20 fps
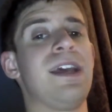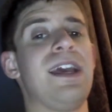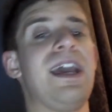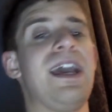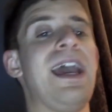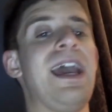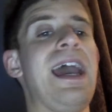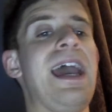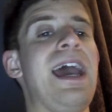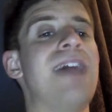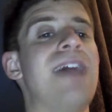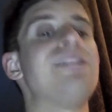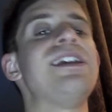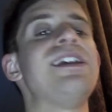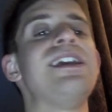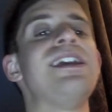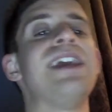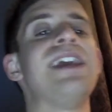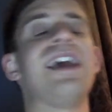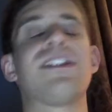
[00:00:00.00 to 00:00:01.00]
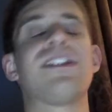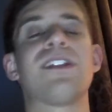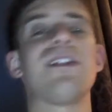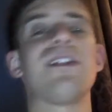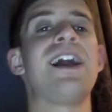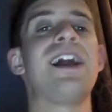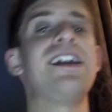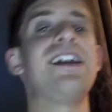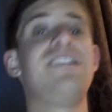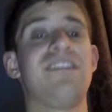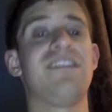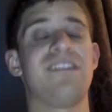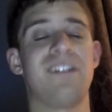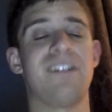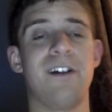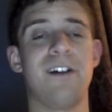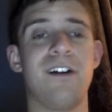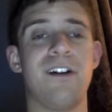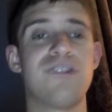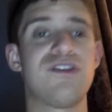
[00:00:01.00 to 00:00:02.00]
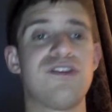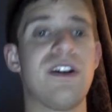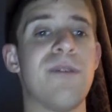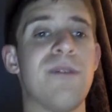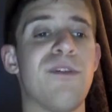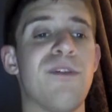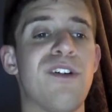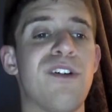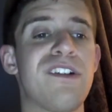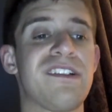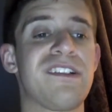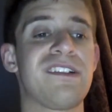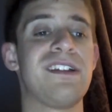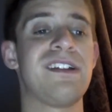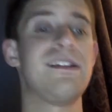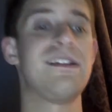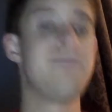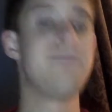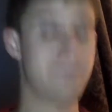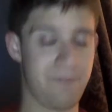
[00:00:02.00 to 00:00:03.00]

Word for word: and the hit the lights on John Morrison.